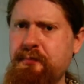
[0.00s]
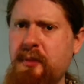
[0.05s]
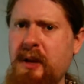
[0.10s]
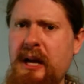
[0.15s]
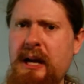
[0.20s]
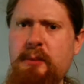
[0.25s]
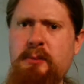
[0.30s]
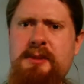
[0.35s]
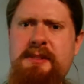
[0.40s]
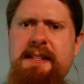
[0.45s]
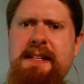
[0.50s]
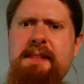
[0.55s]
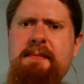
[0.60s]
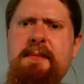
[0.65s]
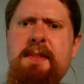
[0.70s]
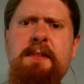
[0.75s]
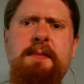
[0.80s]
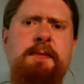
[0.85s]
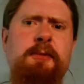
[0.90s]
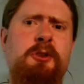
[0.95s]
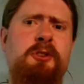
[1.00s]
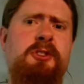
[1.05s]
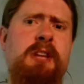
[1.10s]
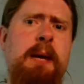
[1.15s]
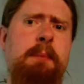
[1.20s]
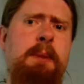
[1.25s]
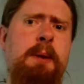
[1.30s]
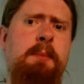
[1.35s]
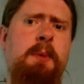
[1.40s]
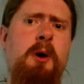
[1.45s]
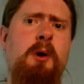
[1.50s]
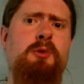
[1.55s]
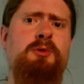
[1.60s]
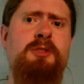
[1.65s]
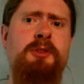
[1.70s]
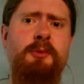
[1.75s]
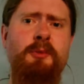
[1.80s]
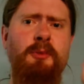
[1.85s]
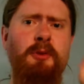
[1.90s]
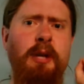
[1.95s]
It wasn't even the first MMO
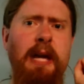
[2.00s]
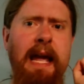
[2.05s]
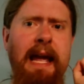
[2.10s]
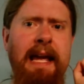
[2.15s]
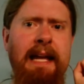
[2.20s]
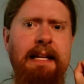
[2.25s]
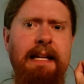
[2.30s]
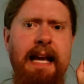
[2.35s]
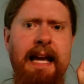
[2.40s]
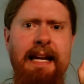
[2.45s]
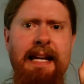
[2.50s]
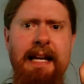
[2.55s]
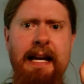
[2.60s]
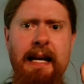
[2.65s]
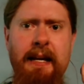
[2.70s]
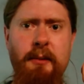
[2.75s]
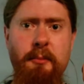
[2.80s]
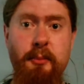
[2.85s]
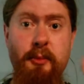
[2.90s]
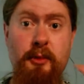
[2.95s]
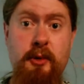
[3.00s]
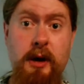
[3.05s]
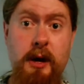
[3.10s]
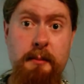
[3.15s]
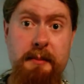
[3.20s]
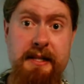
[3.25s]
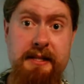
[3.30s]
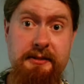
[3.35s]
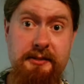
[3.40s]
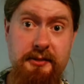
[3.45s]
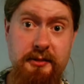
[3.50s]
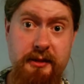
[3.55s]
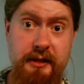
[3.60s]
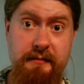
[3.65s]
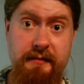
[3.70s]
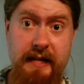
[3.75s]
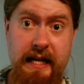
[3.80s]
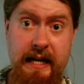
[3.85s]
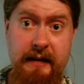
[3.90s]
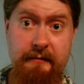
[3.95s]
to gain any kind of prominence or
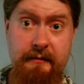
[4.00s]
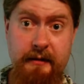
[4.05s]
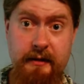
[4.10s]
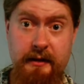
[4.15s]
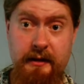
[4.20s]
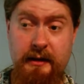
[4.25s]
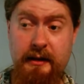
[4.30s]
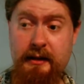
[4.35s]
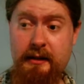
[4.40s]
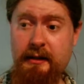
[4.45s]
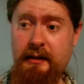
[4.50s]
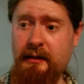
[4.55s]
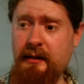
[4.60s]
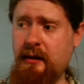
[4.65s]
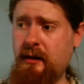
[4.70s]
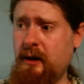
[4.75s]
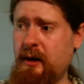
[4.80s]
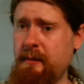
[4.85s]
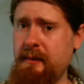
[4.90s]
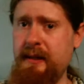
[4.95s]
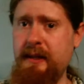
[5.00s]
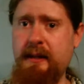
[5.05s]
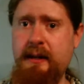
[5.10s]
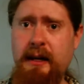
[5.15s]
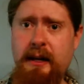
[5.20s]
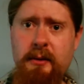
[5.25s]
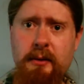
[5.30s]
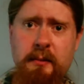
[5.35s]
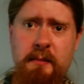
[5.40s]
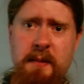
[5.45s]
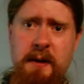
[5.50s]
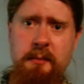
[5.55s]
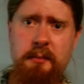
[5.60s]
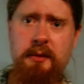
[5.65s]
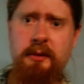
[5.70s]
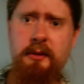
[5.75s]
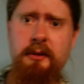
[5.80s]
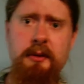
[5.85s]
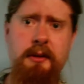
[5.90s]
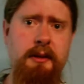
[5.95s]
even have, I
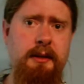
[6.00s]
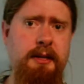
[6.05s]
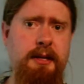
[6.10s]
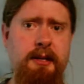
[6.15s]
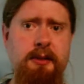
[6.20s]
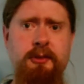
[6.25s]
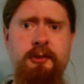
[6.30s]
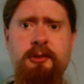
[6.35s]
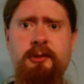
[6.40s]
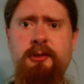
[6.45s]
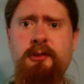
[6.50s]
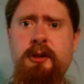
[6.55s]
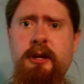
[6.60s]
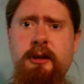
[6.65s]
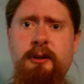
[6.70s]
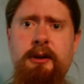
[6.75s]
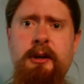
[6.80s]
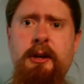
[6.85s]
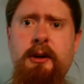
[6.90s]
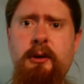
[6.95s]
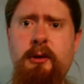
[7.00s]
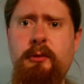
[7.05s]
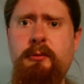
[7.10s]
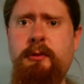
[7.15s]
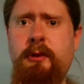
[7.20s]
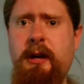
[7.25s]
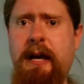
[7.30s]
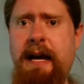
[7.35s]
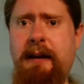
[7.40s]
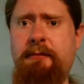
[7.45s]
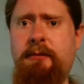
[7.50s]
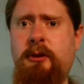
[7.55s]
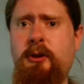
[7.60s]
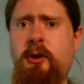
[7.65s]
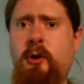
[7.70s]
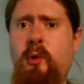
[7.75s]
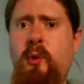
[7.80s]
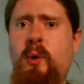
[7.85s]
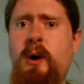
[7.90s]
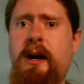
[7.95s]
remember the hysteria over
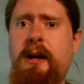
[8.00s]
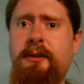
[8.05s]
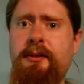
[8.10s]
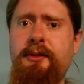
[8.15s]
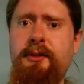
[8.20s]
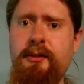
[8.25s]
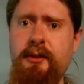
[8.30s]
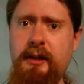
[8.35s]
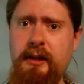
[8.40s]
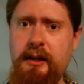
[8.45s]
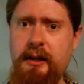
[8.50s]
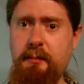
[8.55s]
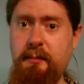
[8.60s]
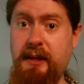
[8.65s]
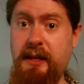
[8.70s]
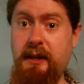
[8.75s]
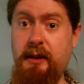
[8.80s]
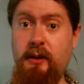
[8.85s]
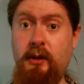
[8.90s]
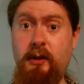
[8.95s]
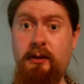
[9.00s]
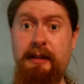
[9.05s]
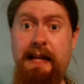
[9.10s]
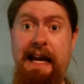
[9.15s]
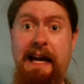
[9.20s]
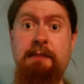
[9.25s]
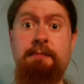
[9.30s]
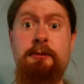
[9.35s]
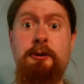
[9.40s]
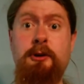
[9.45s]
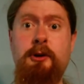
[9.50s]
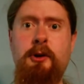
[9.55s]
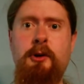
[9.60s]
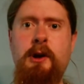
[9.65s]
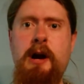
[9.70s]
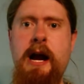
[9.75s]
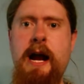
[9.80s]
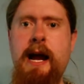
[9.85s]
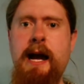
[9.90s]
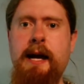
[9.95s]
EverQuest and it being called
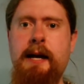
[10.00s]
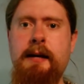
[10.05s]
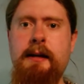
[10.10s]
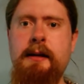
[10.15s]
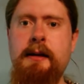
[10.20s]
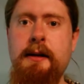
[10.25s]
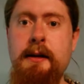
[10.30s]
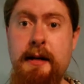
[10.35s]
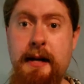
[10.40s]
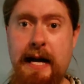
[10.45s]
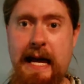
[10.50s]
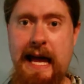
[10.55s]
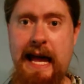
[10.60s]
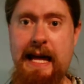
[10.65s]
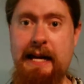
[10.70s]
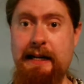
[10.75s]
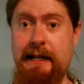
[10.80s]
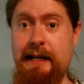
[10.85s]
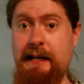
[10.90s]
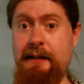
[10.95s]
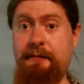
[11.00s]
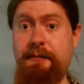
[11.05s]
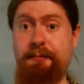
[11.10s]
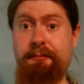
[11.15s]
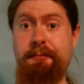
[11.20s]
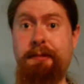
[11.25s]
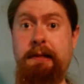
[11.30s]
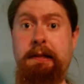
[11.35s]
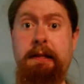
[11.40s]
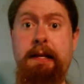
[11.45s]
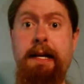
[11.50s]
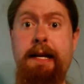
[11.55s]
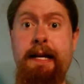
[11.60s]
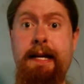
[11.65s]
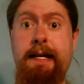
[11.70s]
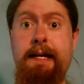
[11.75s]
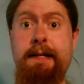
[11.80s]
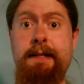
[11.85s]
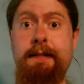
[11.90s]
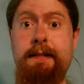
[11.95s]
Evercrack, and I even
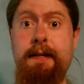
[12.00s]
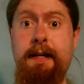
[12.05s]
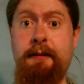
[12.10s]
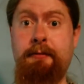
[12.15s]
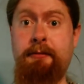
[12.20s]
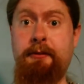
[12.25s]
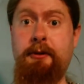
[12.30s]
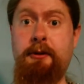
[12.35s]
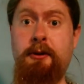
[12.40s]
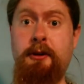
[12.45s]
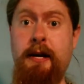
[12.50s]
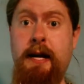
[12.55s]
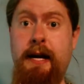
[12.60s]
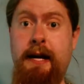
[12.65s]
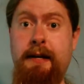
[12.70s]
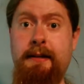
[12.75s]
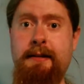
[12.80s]
played EverQuest.